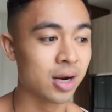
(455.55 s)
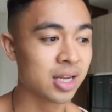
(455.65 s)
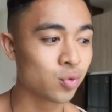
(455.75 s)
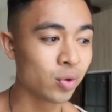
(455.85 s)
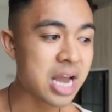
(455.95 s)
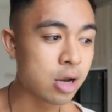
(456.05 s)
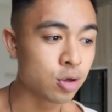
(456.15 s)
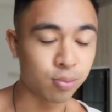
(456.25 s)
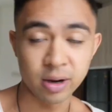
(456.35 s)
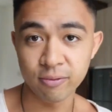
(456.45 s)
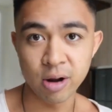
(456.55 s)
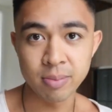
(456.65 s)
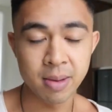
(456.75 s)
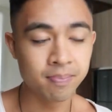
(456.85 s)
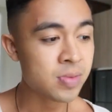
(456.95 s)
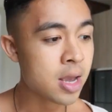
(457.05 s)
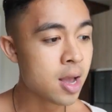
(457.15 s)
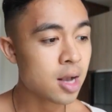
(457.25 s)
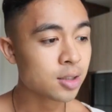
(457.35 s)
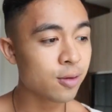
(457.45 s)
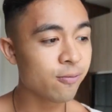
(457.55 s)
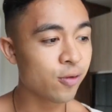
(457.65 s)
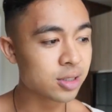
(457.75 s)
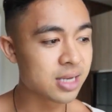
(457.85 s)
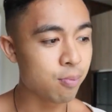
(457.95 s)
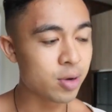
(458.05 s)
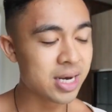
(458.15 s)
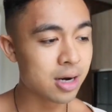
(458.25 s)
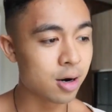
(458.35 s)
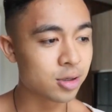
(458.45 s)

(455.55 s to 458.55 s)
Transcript: And it's really how you pre-frame them. So the first step we need to